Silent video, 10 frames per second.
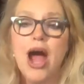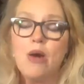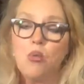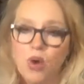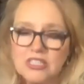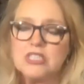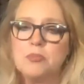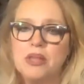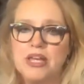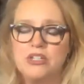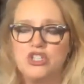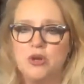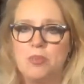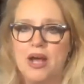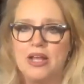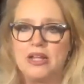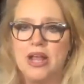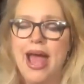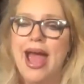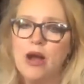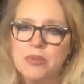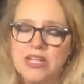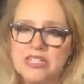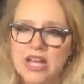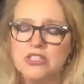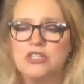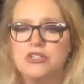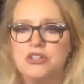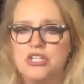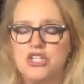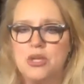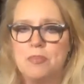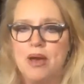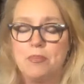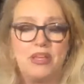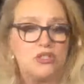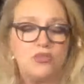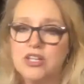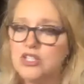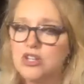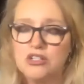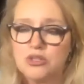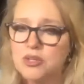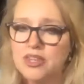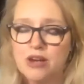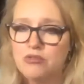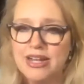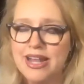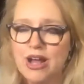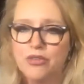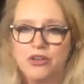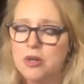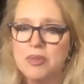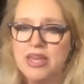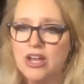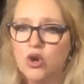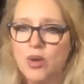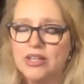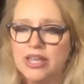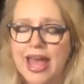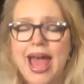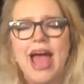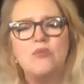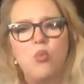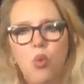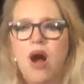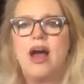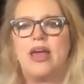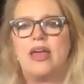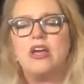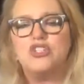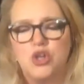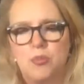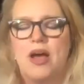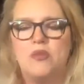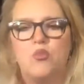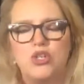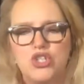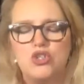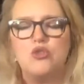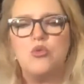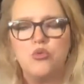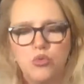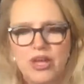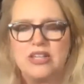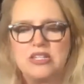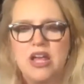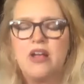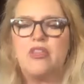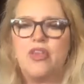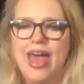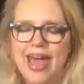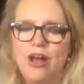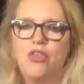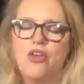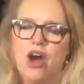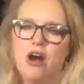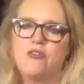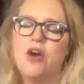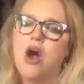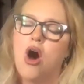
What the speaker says: What's the plan, Joe Biden? How many tests are you going to ship out? Because you've got to start doing that right now. They're going to be here quickly. And why, Joe Biden, would you risk the health of